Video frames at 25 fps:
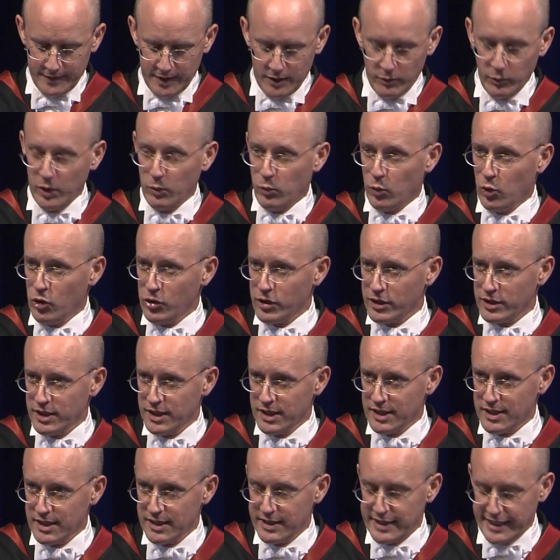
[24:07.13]
We walked
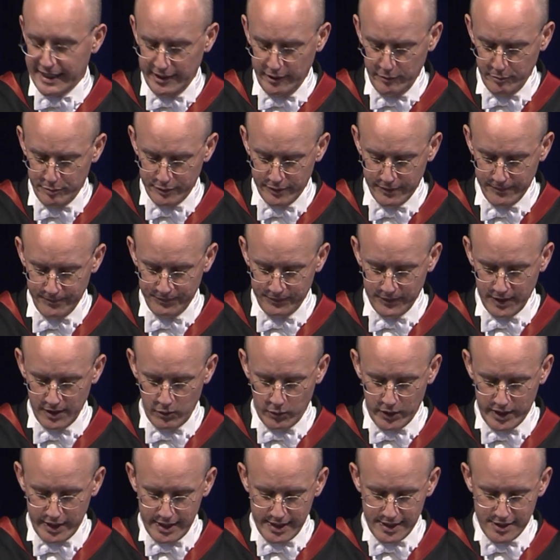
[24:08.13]
into Delp,
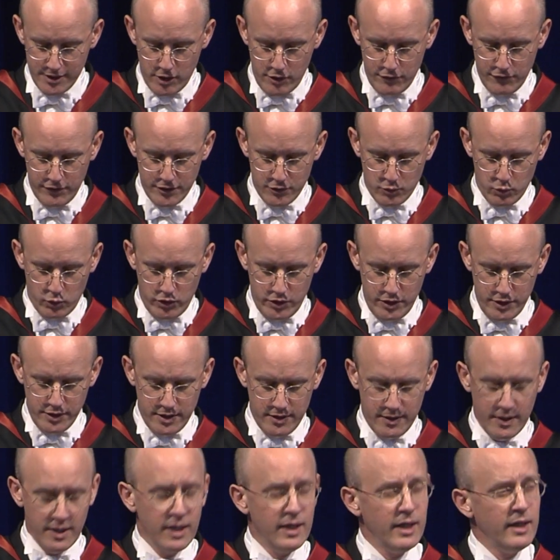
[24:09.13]
where his office was,
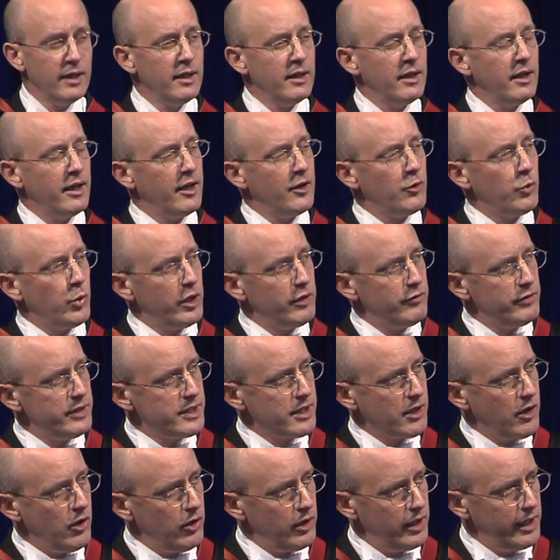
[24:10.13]
and one of his
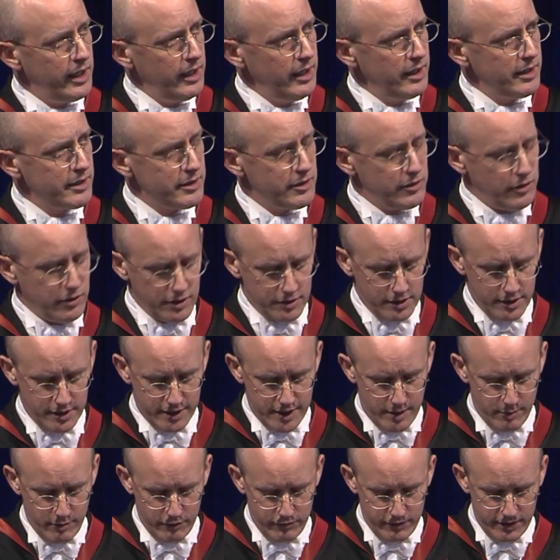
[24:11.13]
colleagues, Dr.
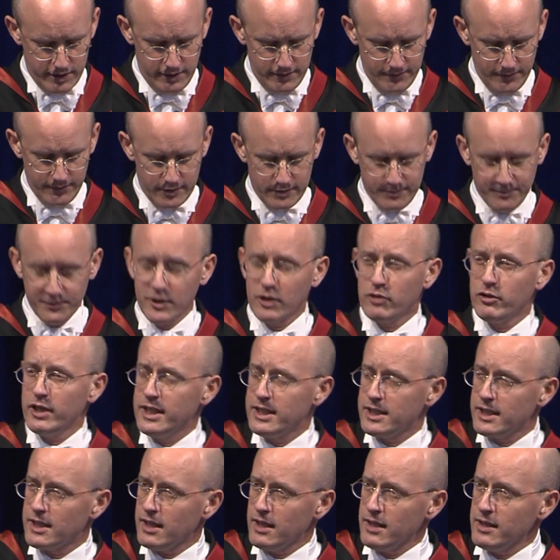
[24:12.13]
Somerville,
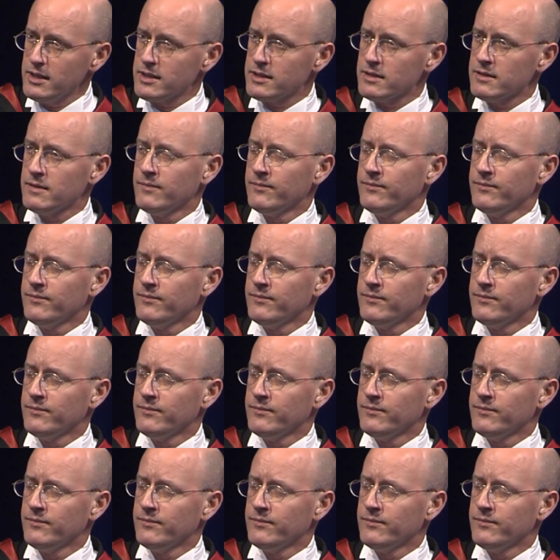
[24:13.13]
greeted us